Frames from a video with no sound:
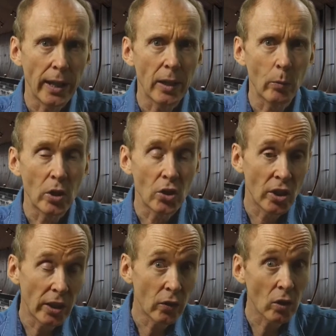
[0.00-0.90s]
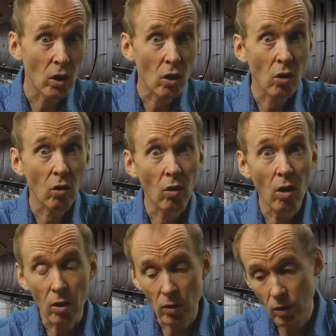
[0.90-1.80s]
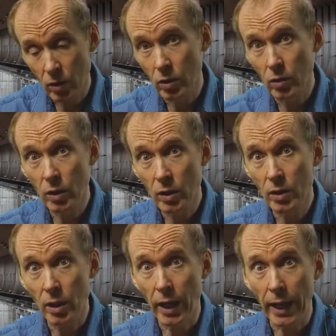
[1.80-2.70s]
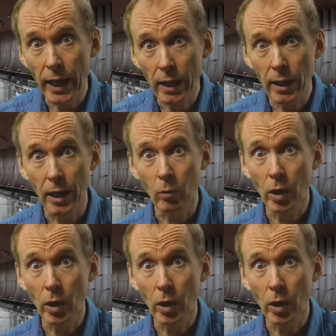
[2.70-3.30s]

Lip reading: and then we shift across to the desired outcome.